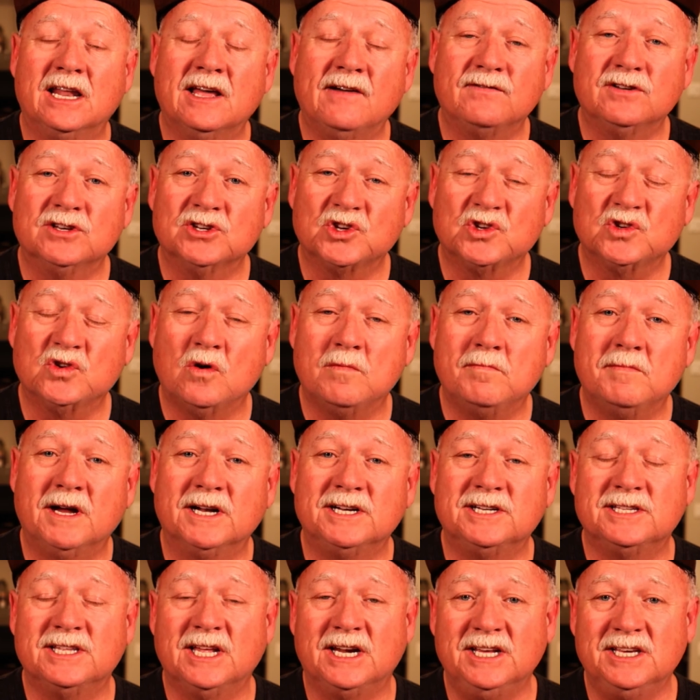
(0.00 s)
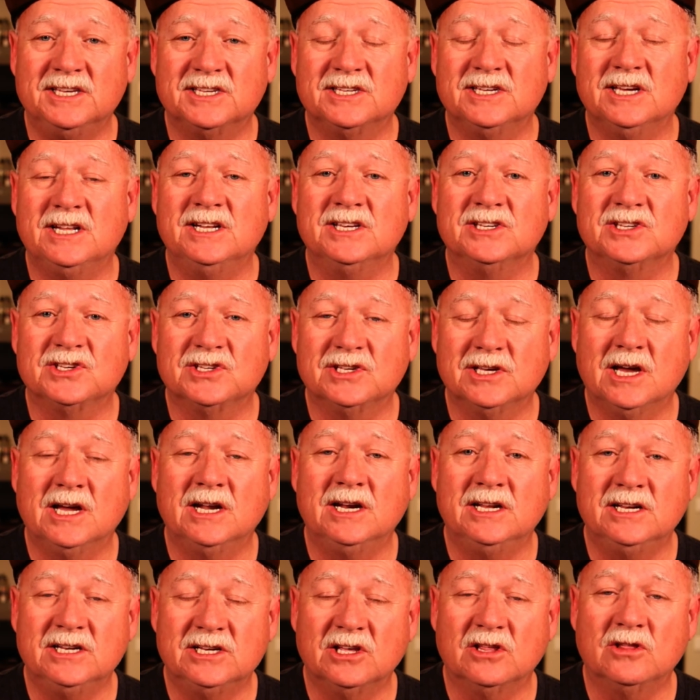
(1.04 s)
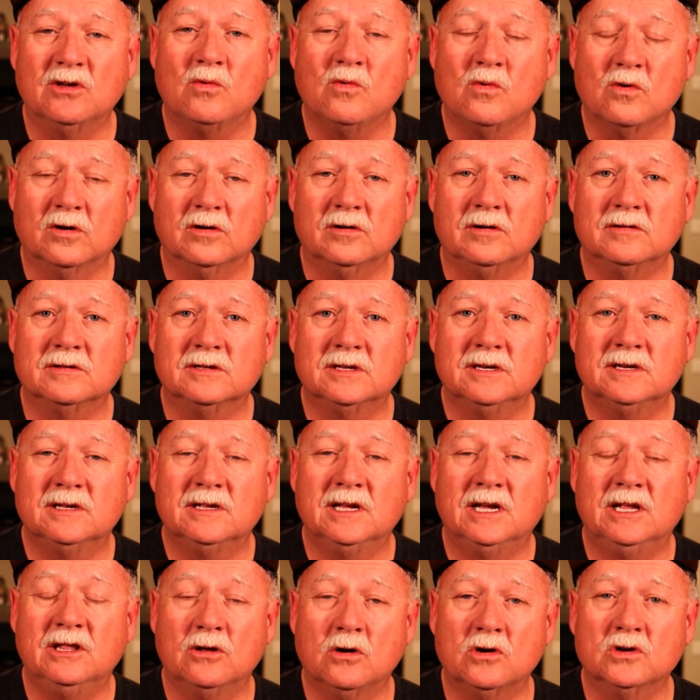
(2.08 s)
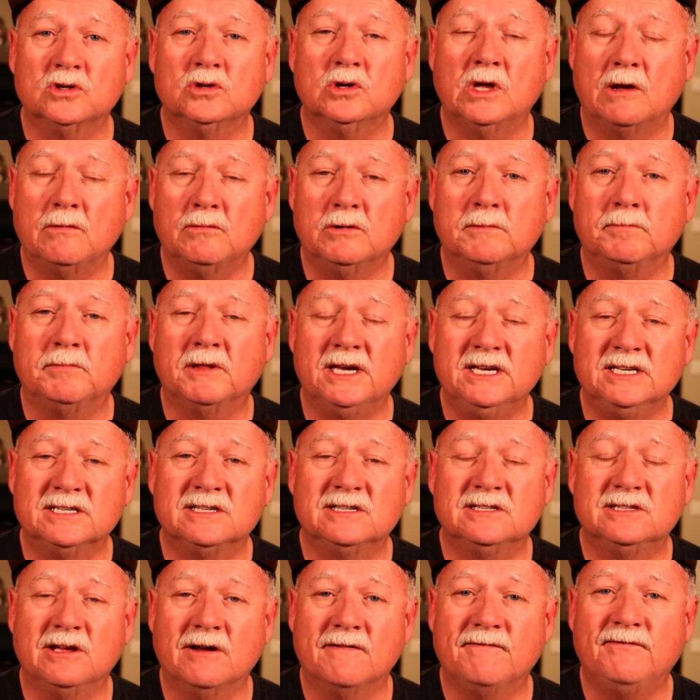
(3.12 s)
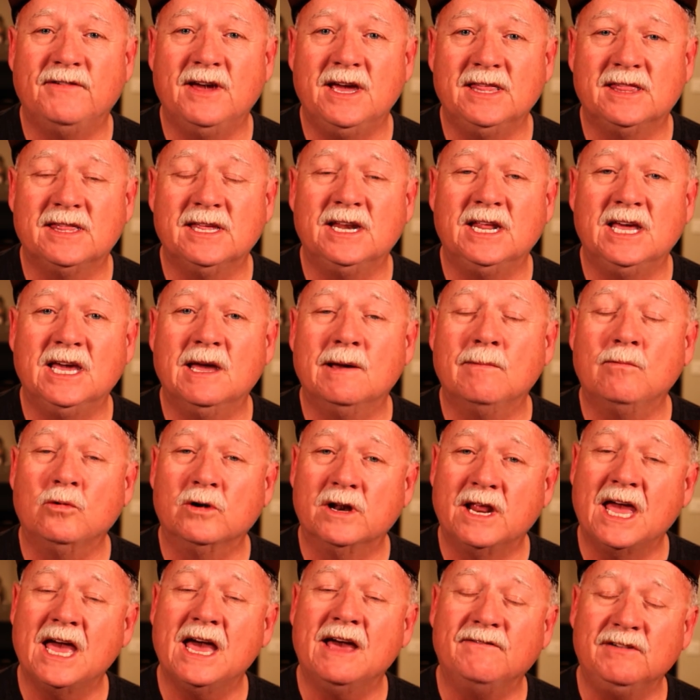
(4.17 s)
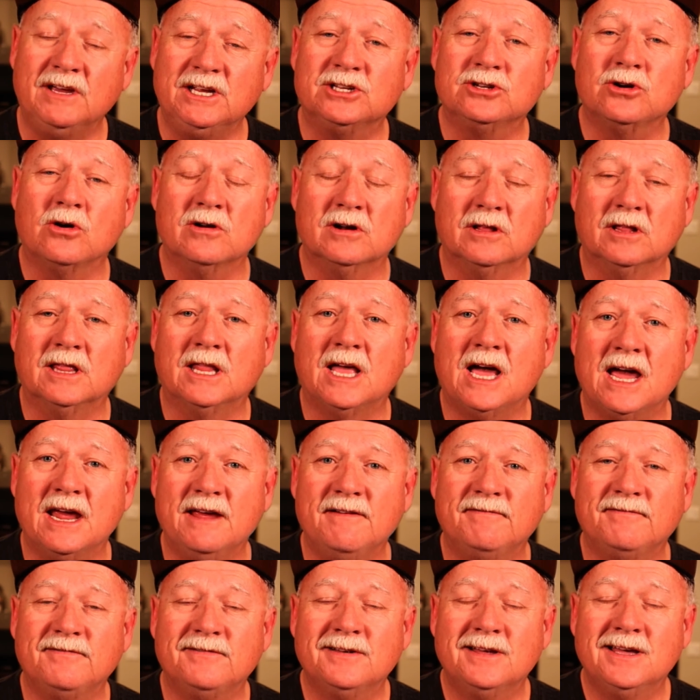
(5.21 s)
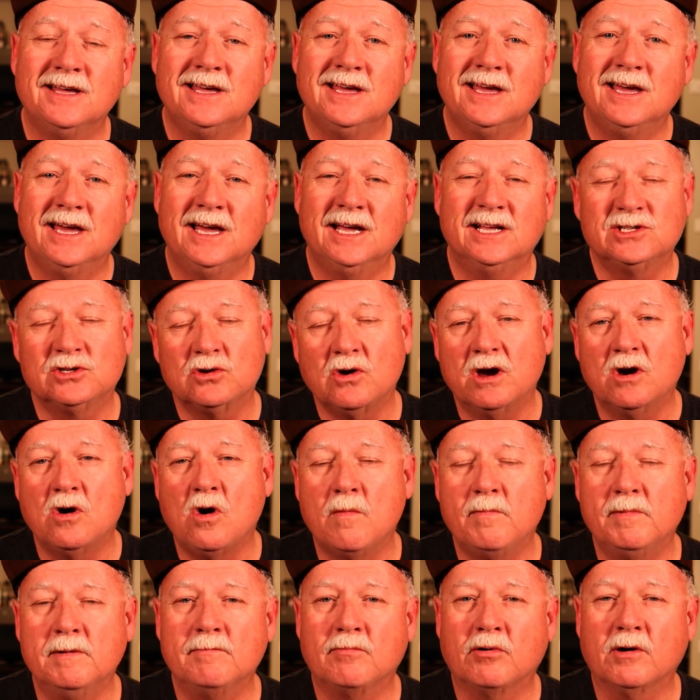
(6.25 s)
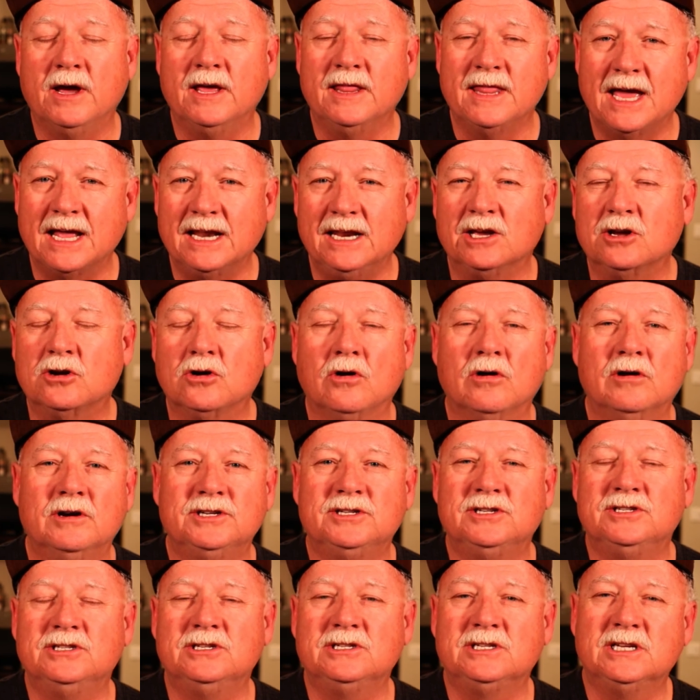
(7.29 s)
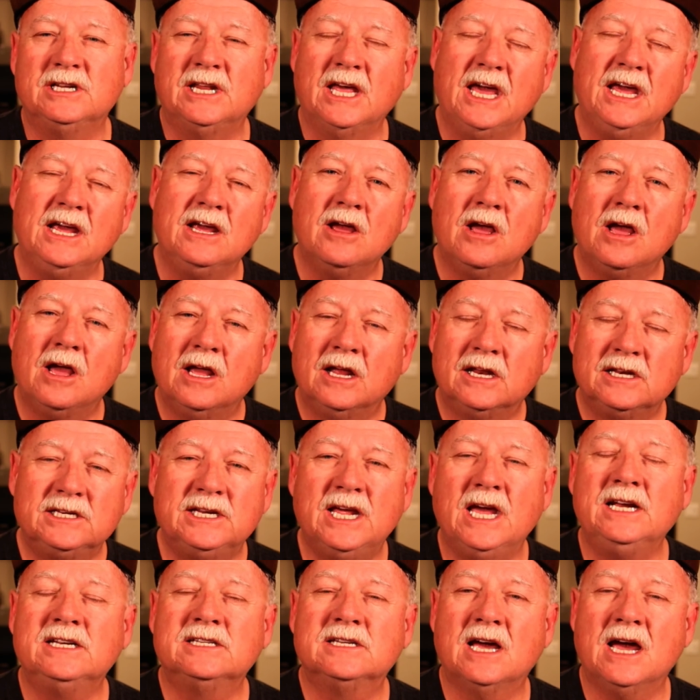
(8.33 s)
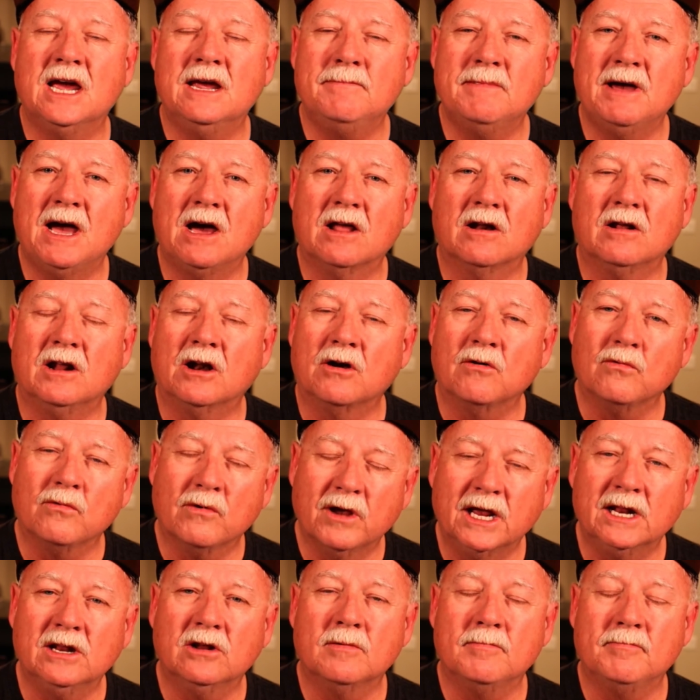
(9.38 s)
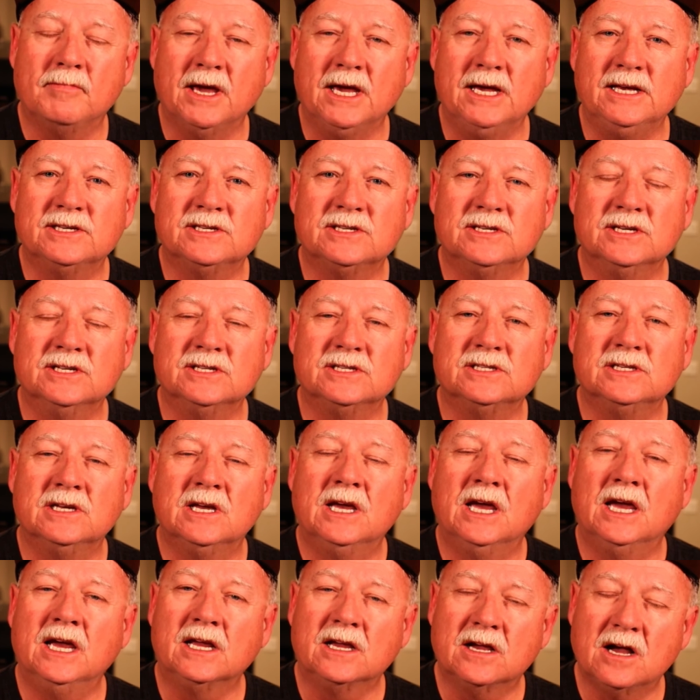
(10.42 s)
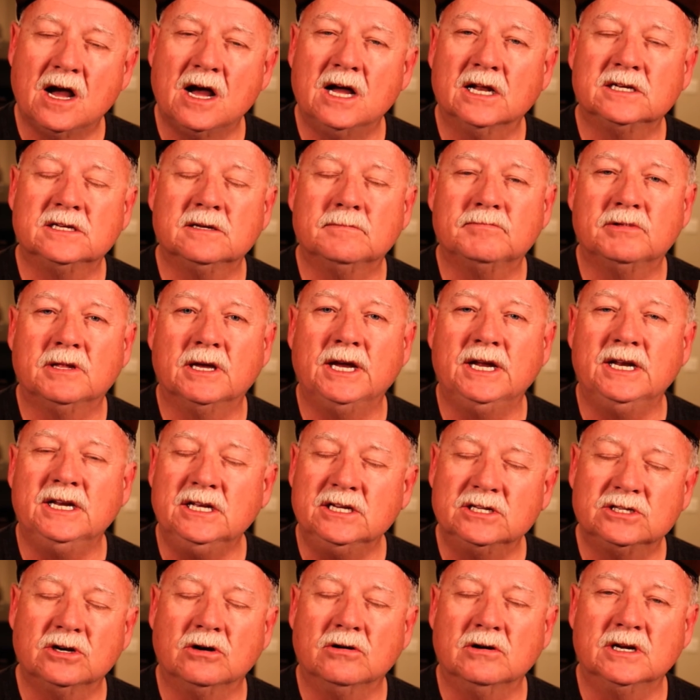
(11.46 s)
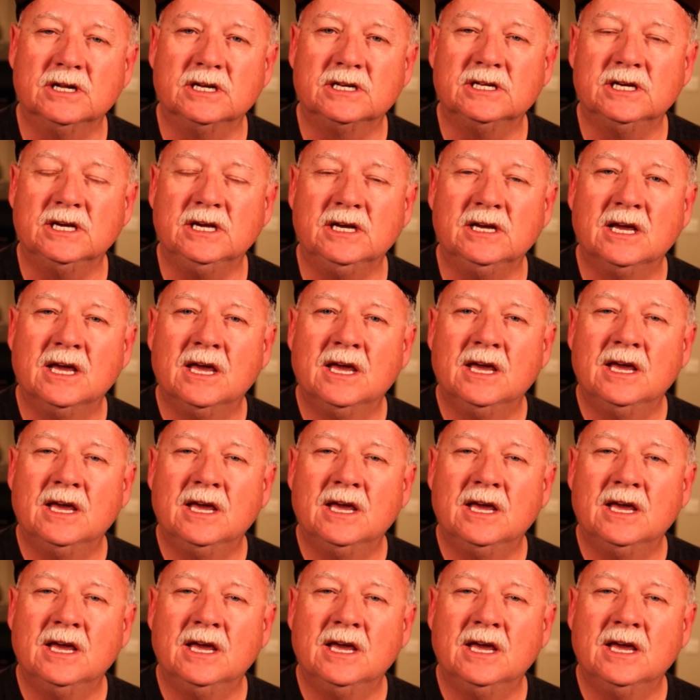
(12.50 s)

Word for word: loved us so much that he sent his son into the world. And those that would place their faith in him would have eternal life. And so I hope and pray that encourages you today. Take time out on a regular basis and contemplate eternity.